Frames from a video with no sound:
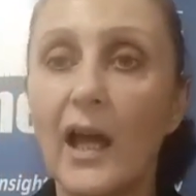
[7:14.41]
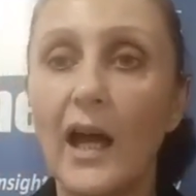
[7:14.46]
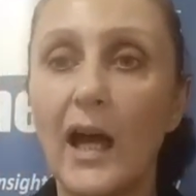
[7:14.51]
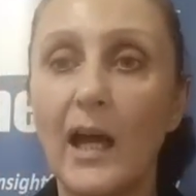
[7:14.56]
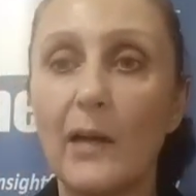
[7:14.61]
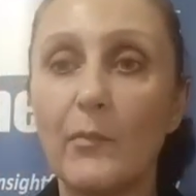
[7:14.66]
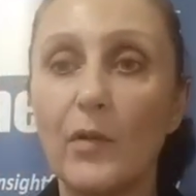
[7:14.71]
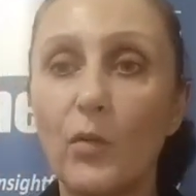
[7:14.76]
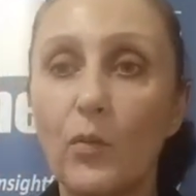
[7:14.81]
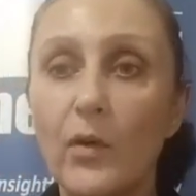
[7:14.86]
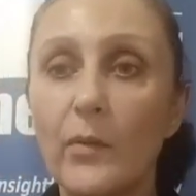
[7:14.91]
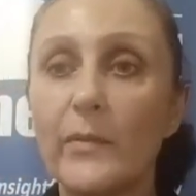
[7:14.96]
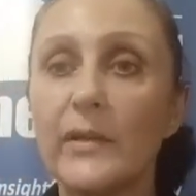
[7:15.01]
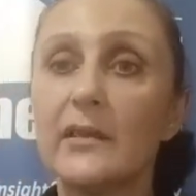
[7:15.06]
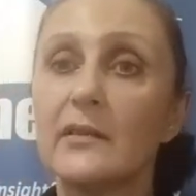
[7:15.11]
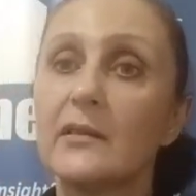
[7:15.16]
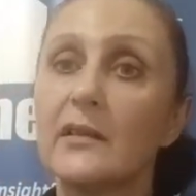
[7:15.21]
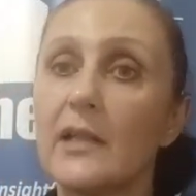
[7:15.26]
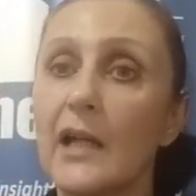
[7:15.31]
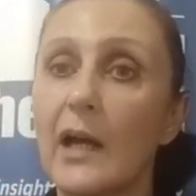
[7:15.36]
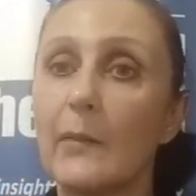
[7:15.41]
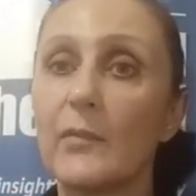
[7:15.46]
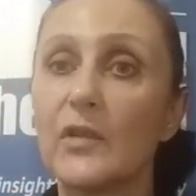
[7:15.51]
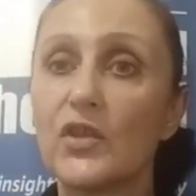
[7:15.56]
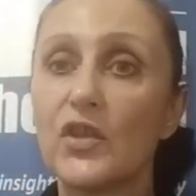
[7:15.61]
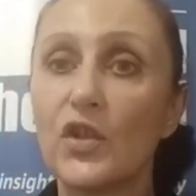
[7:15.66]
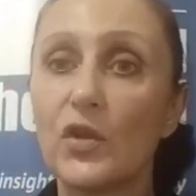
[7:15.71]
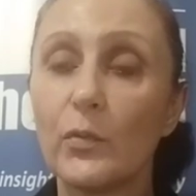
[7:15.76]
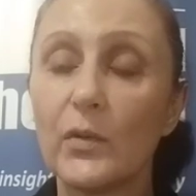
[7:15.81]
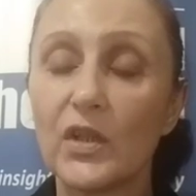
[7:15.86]
I'm a woman, I'm a
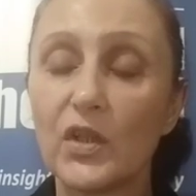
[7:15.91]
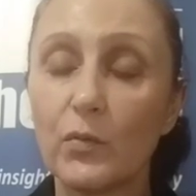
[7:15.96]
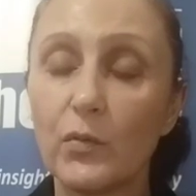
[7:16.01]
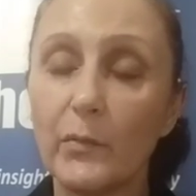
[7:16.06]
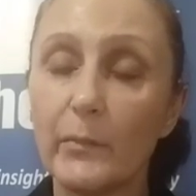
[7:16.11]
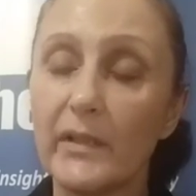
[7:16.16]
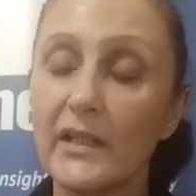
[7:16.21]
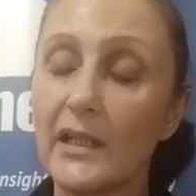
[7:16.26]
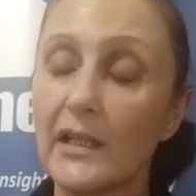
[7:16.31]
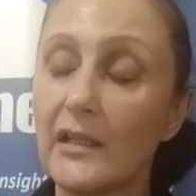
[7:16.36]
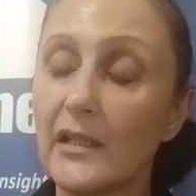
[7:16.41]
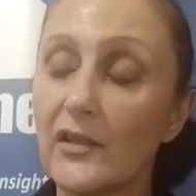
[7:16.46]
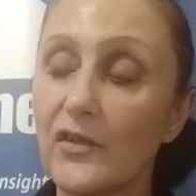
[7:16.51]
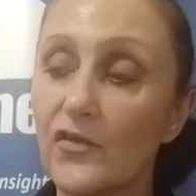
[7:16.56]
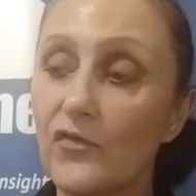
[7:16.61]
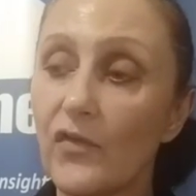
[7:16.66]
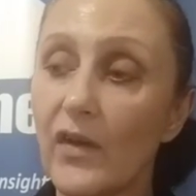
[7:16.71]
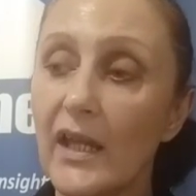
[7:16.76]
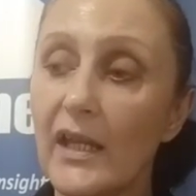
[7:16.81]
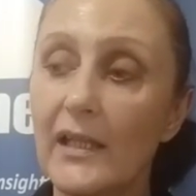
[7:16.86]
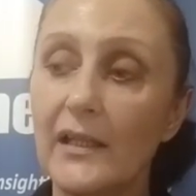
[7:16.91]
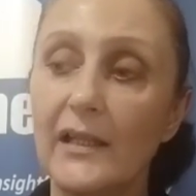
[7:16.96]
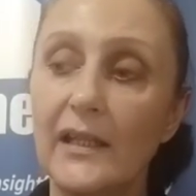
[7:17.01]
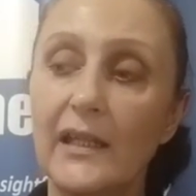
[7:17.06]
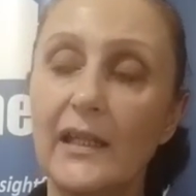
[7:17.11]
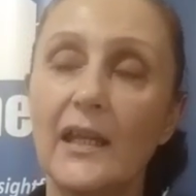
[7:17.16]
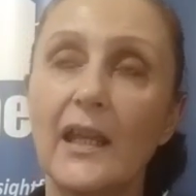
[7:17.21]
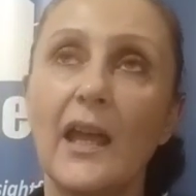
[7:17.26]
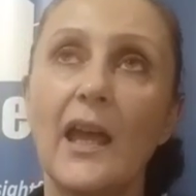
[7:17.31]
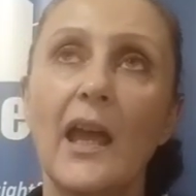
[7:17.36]
Jewish woman, an
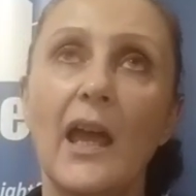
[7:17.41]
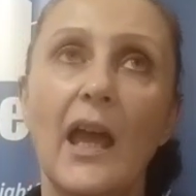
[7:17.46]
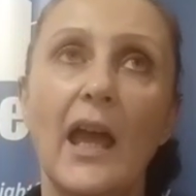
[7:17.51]
Israeli,